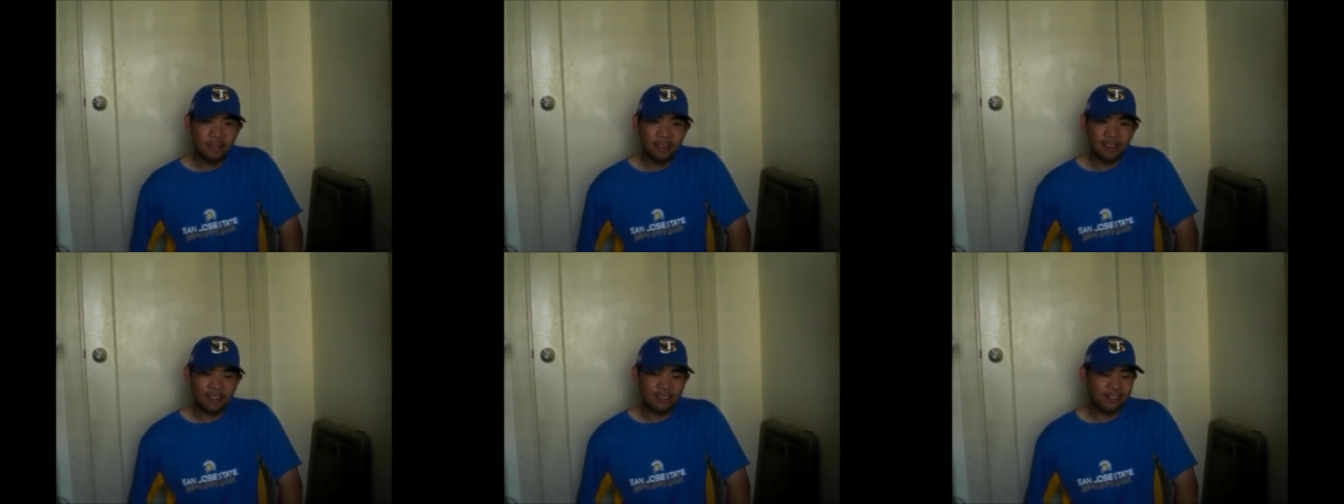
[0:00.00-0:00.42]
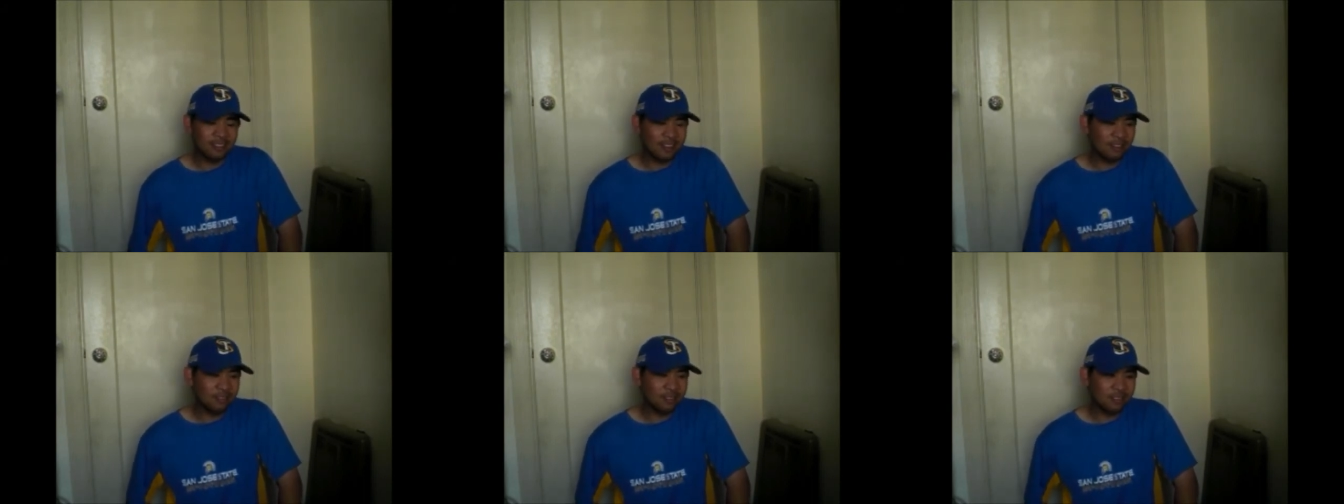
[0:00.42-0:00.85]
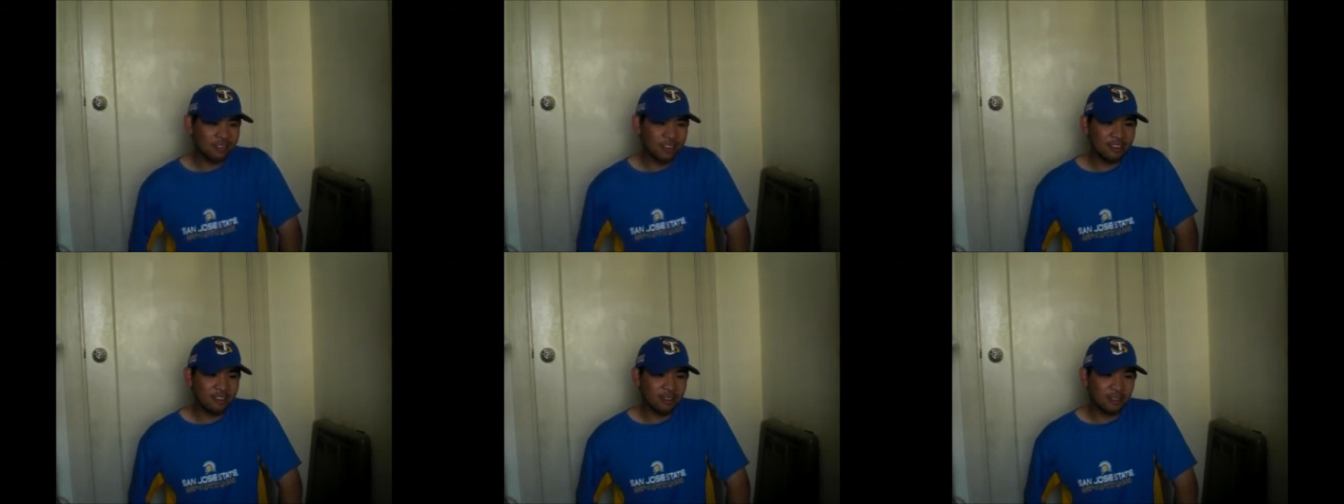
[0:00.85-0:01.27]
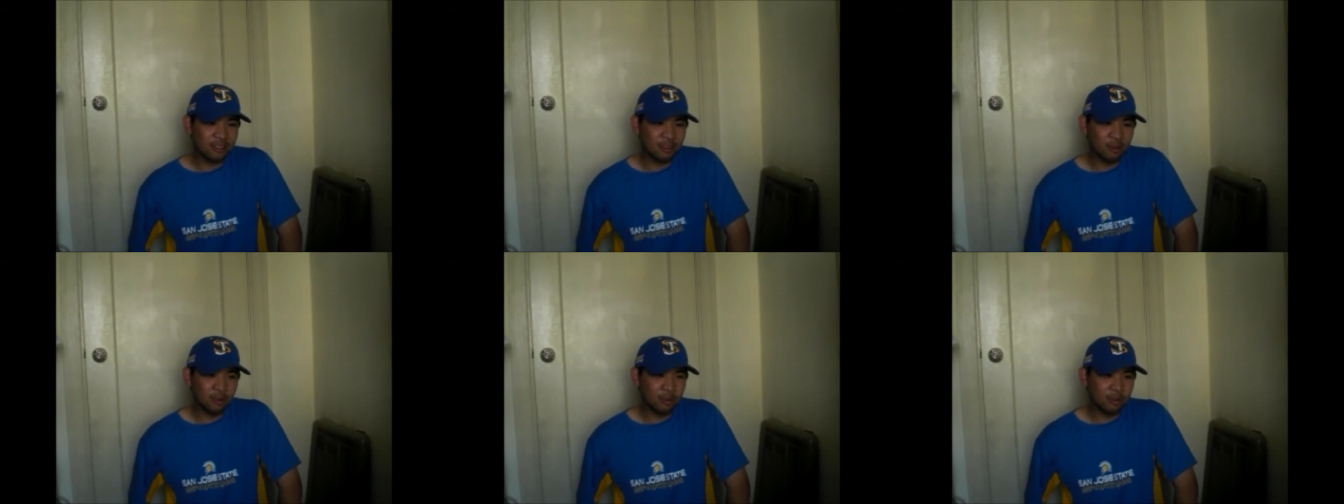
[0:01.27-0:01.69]
I think San Jose State's the
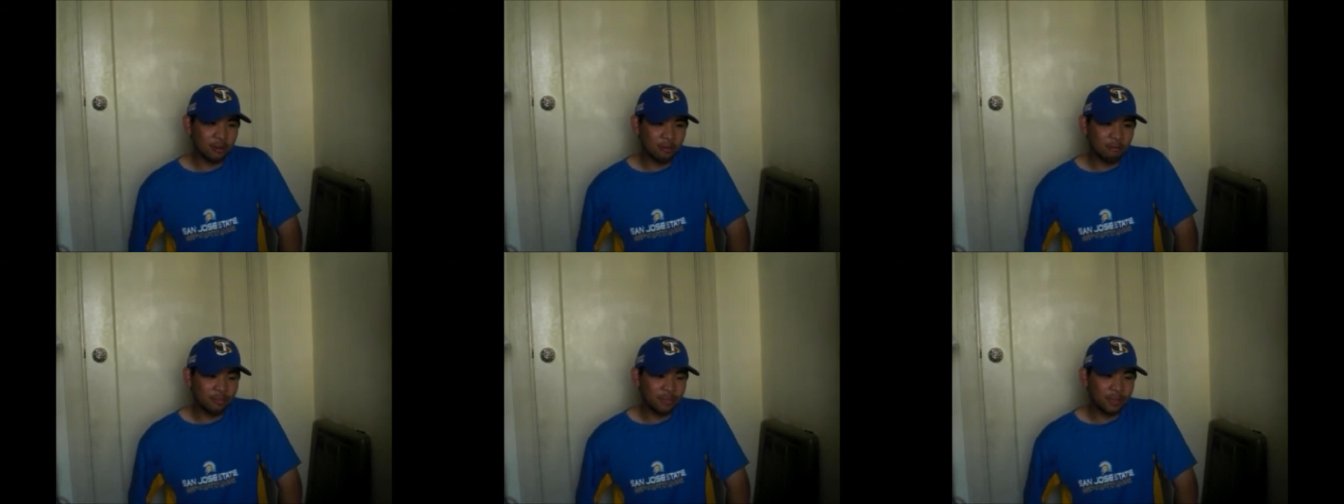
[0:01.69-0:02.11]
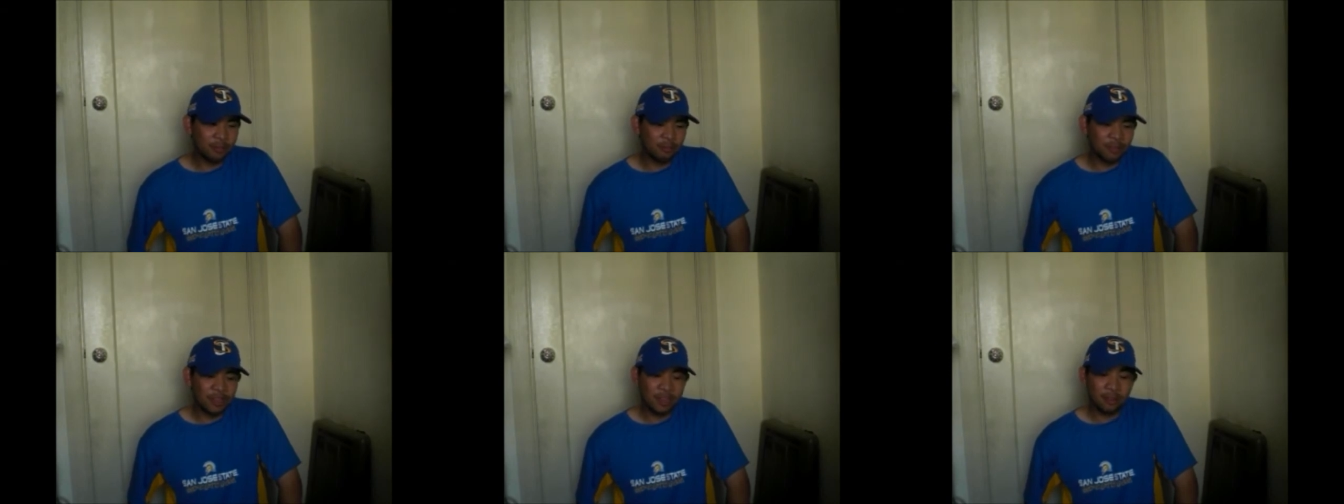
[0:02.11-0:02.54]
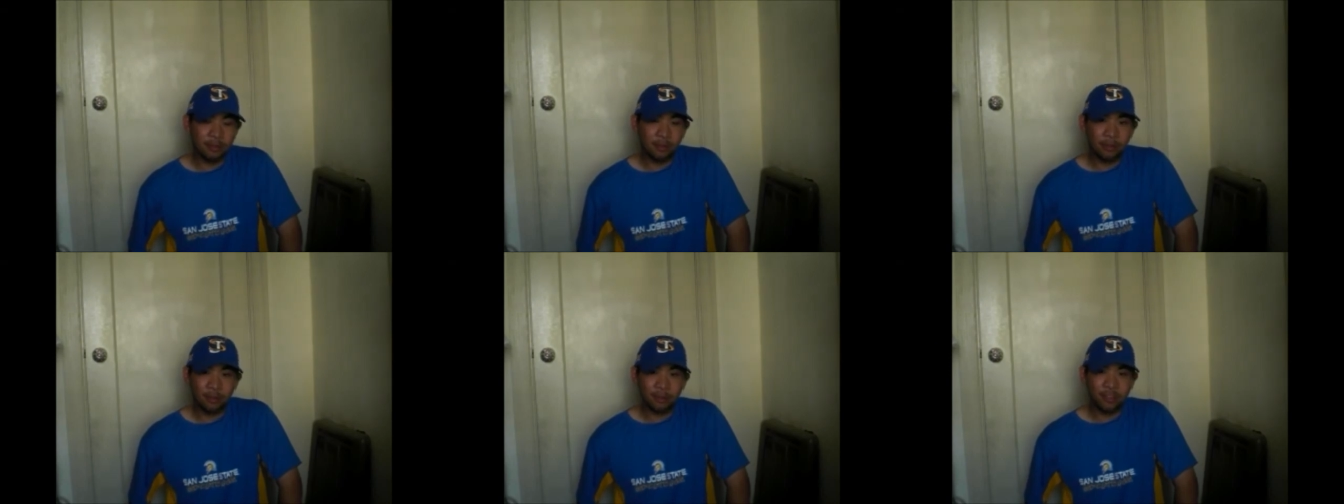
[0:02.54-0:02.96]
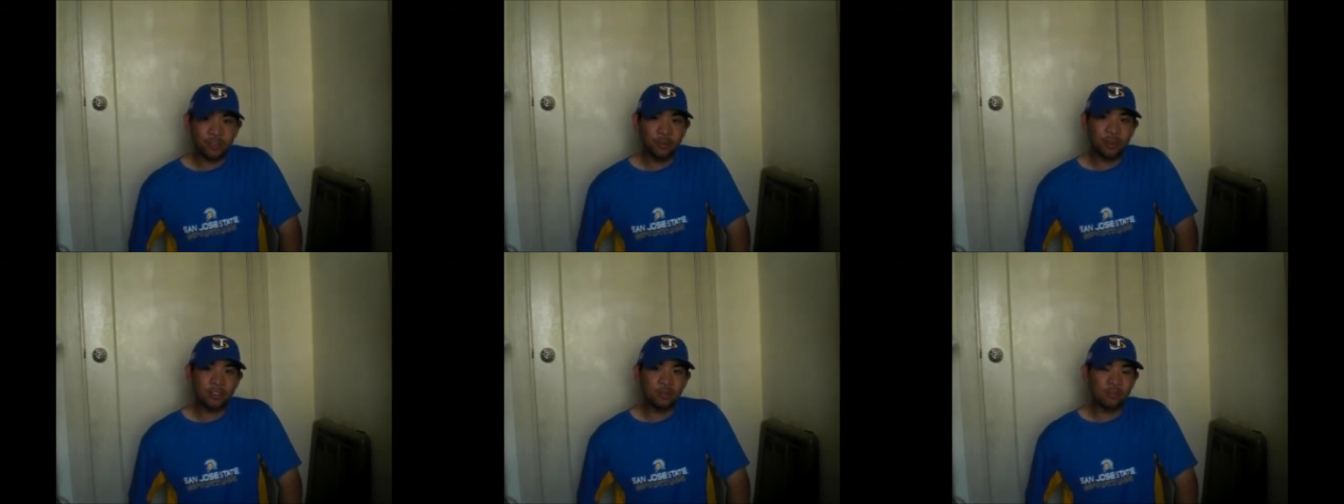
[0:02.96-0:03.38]
third or second or third
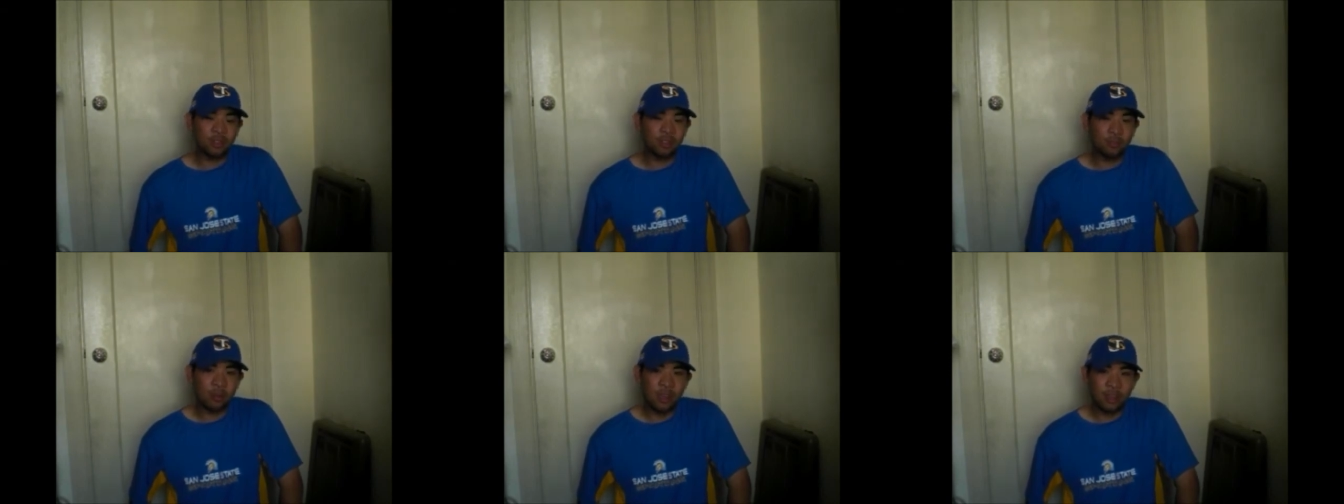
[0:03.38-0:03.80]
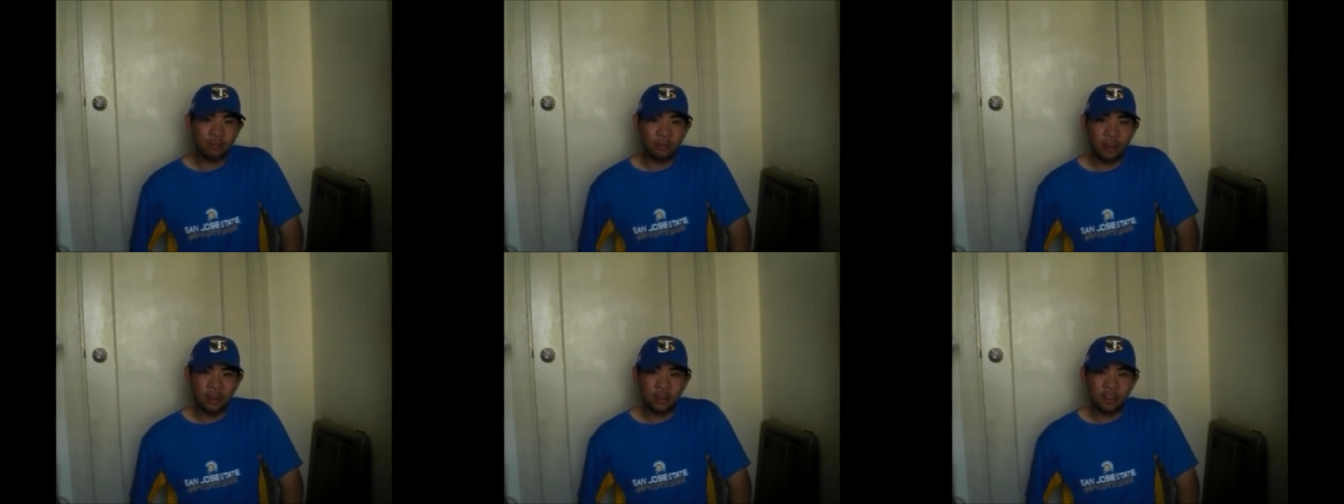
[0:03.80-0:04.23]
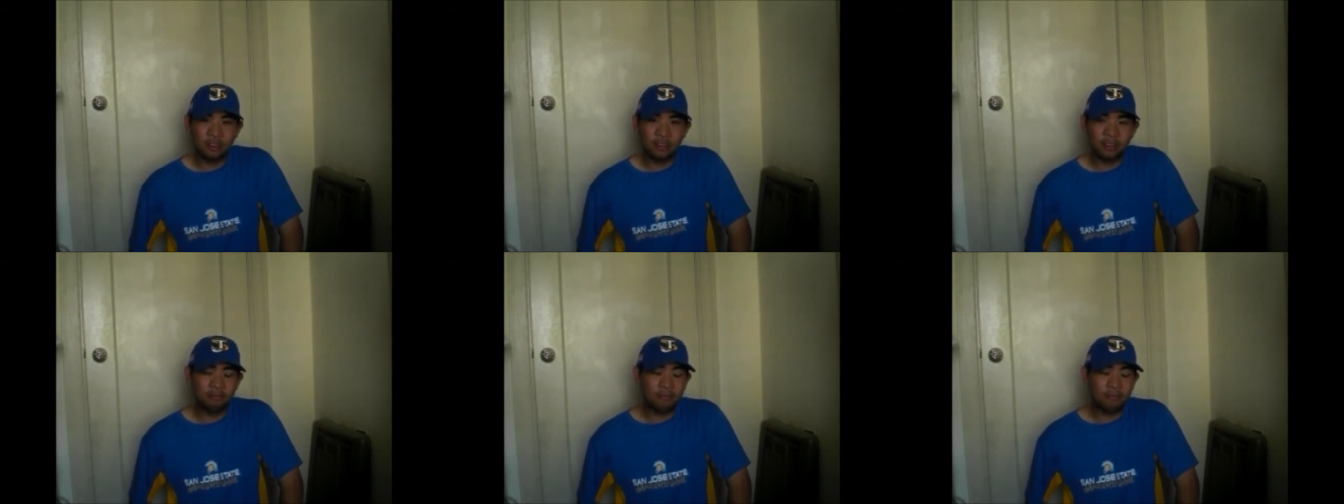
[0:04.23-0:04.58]
choice to win the WAC right now.